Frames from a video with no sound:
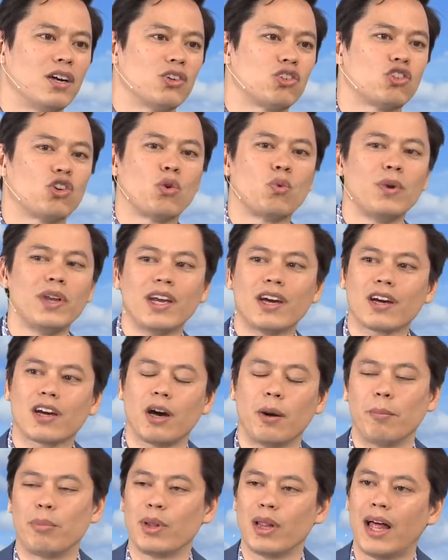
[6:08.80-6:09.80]
Sharia
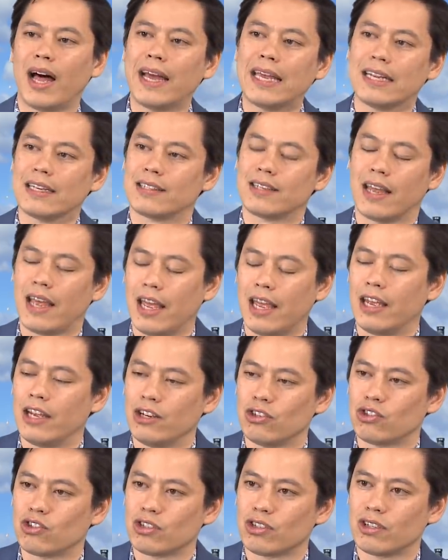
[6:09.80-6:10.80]
compliant
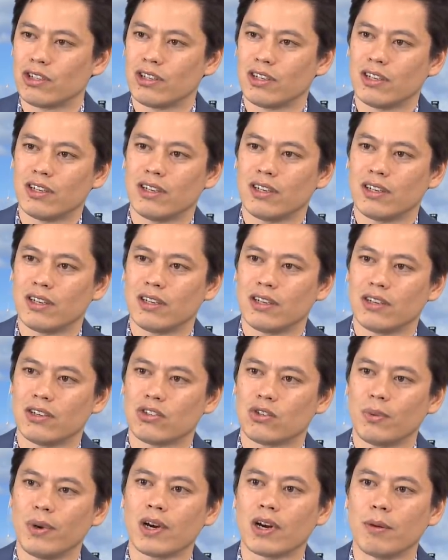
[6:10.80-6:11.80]
age?
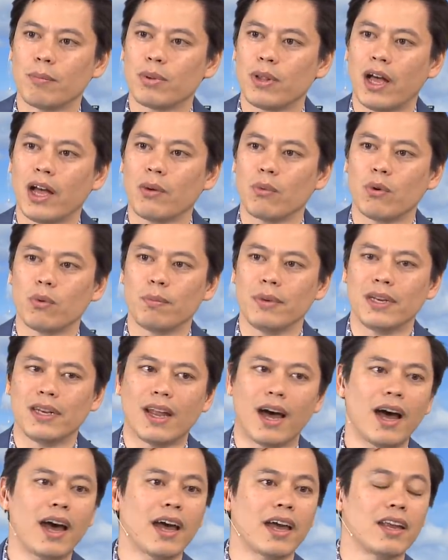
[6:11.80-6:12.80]
Sharia compliant would be
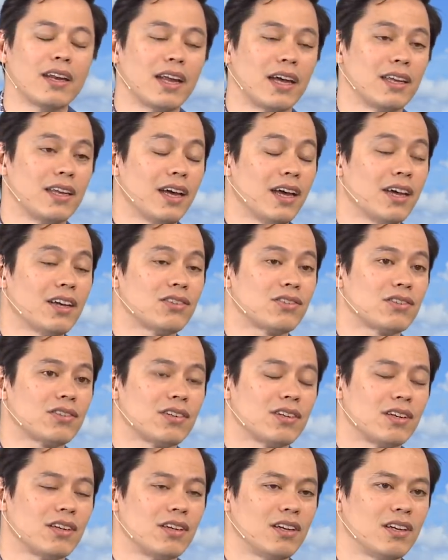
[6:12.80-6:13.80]
9, I guess.
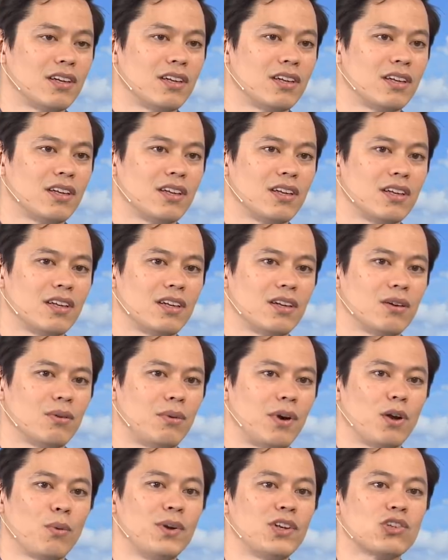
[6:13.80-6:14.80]

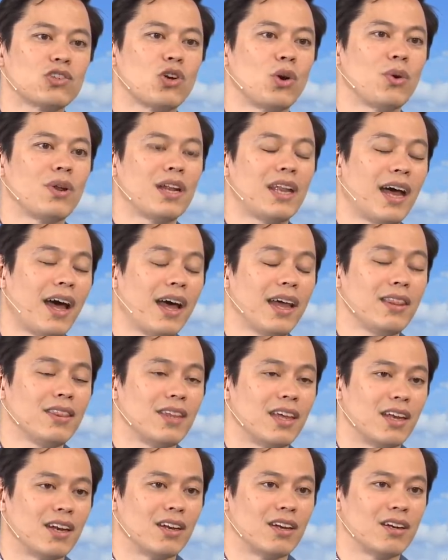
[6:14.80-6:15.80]
Why don't we just go to 9
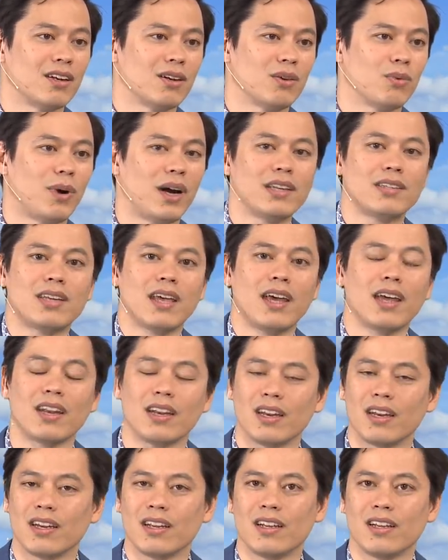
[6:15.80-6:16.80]
then? Why
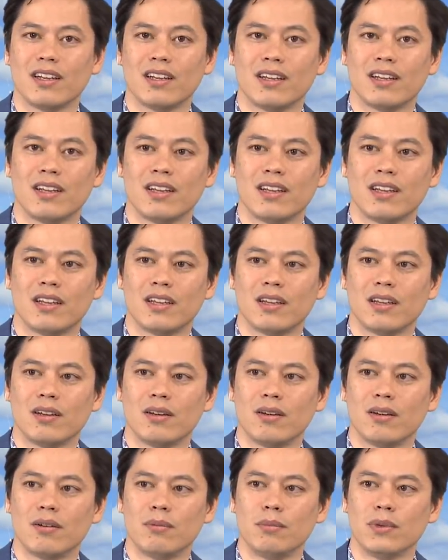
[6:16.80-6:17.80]
10,
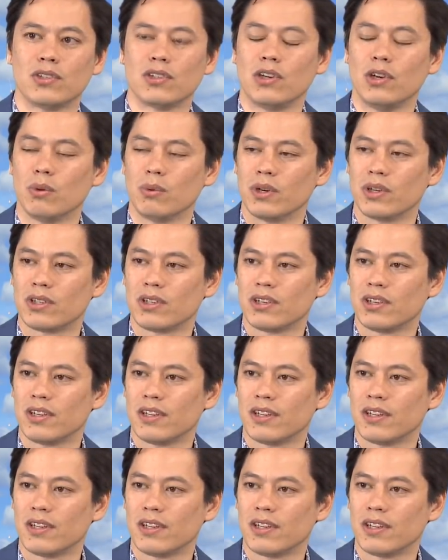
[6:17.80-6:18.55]
Miss Hewitt?